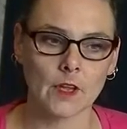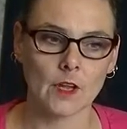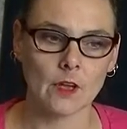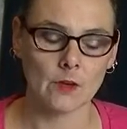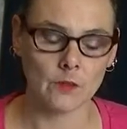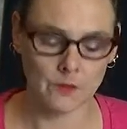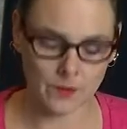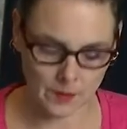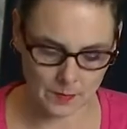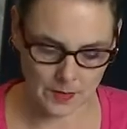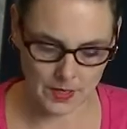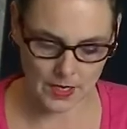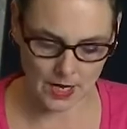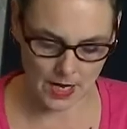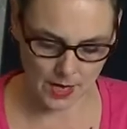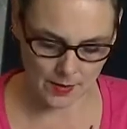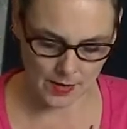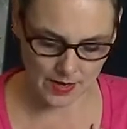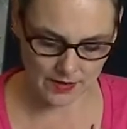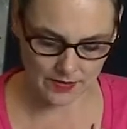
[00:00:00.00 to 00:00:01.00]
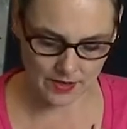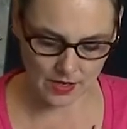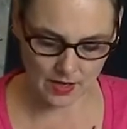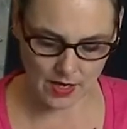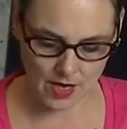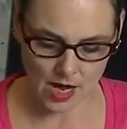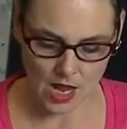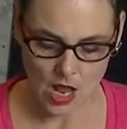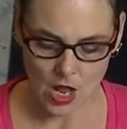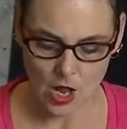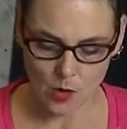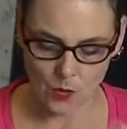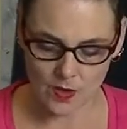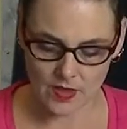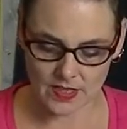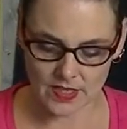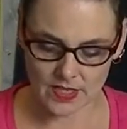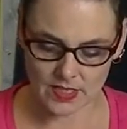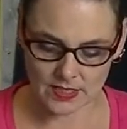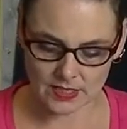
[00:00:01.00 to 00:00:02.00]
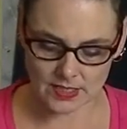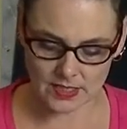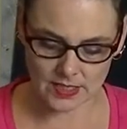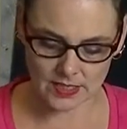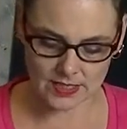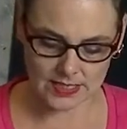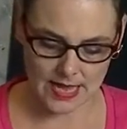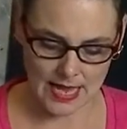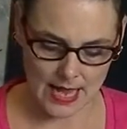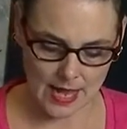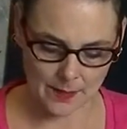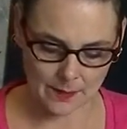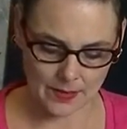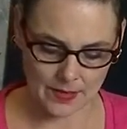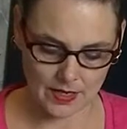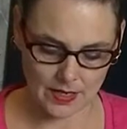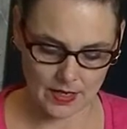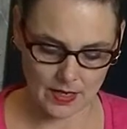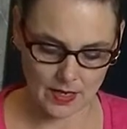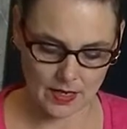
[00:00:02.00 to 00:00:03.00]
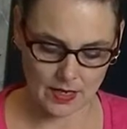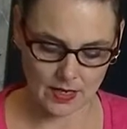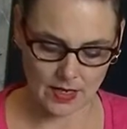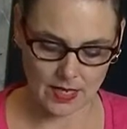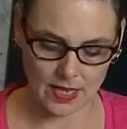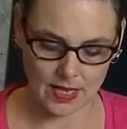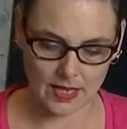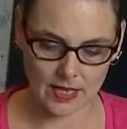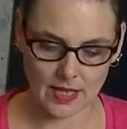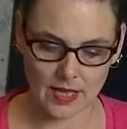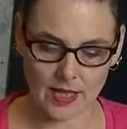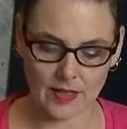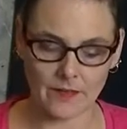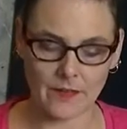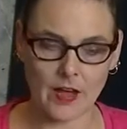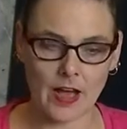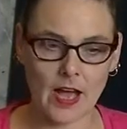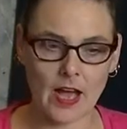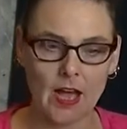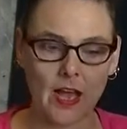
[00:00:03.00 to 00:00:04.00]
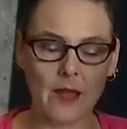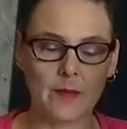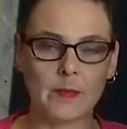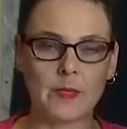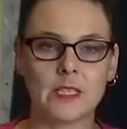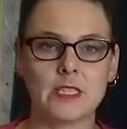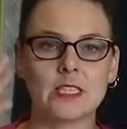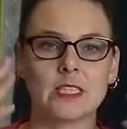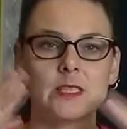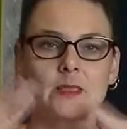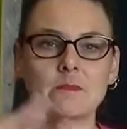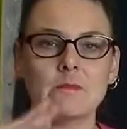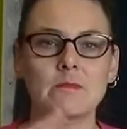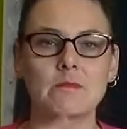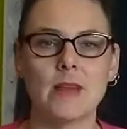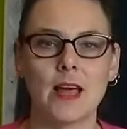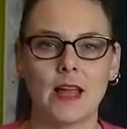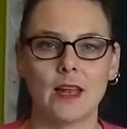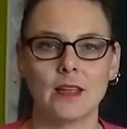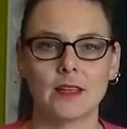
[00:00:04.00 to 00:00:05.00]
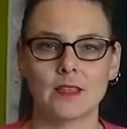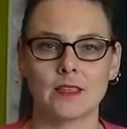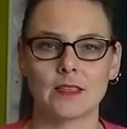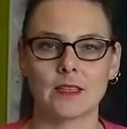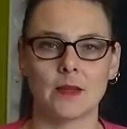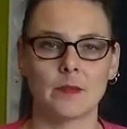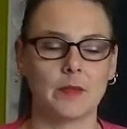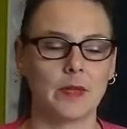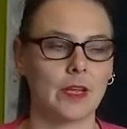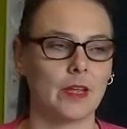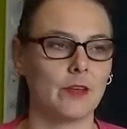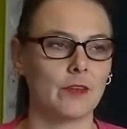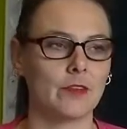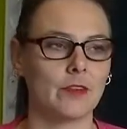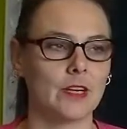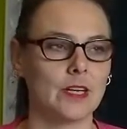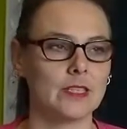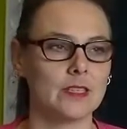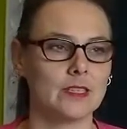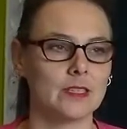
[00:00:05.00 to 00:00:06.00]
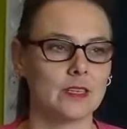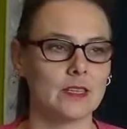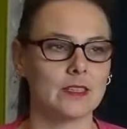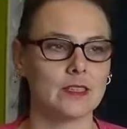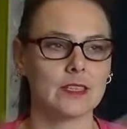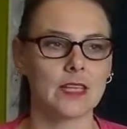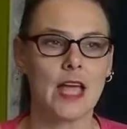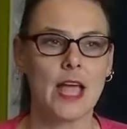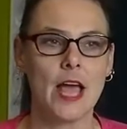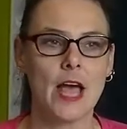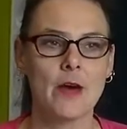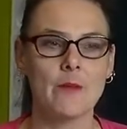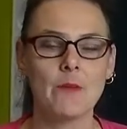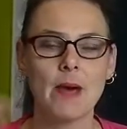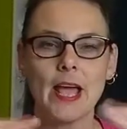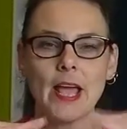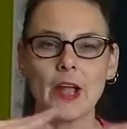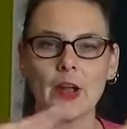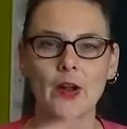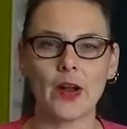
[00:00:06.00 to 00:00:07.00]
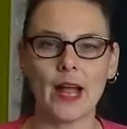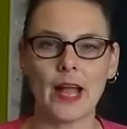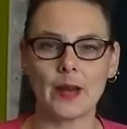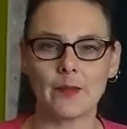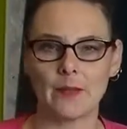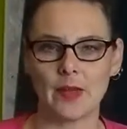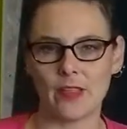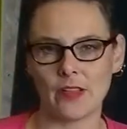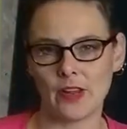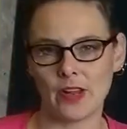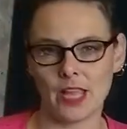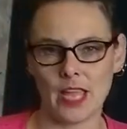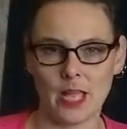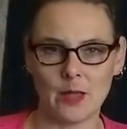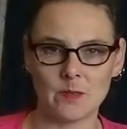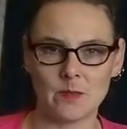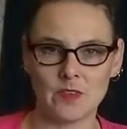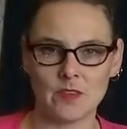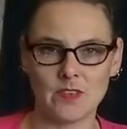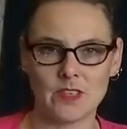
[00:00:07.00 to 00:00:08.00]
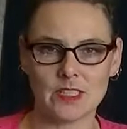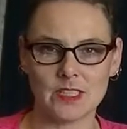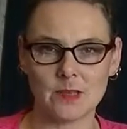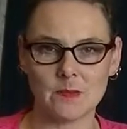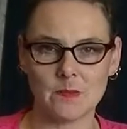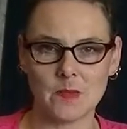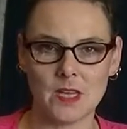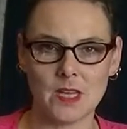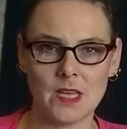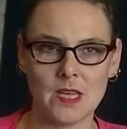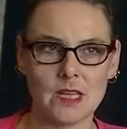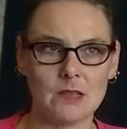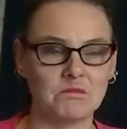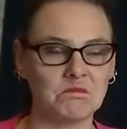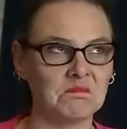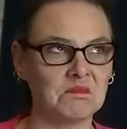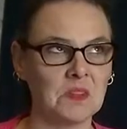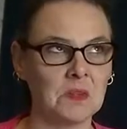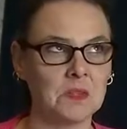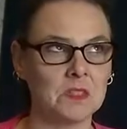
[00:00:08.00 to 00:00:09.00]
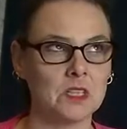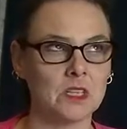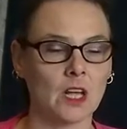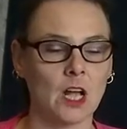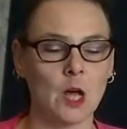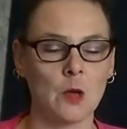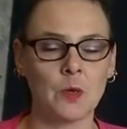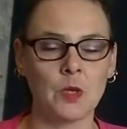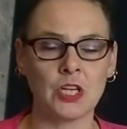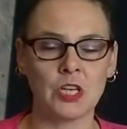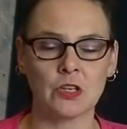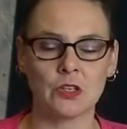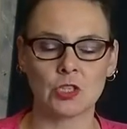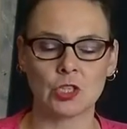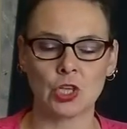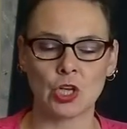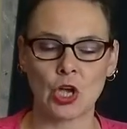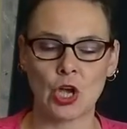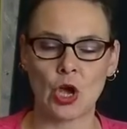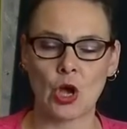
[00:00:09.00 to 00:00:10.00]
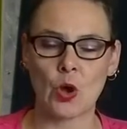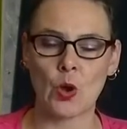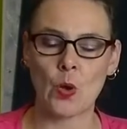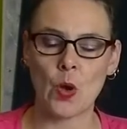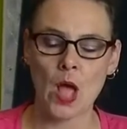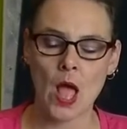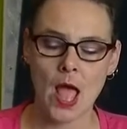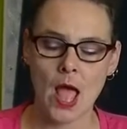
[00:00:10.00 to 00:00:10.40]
For me, however, when these things happen, like if I'm smelling somebody, for instance, my grandmother came to visit me, that was a couple years ago,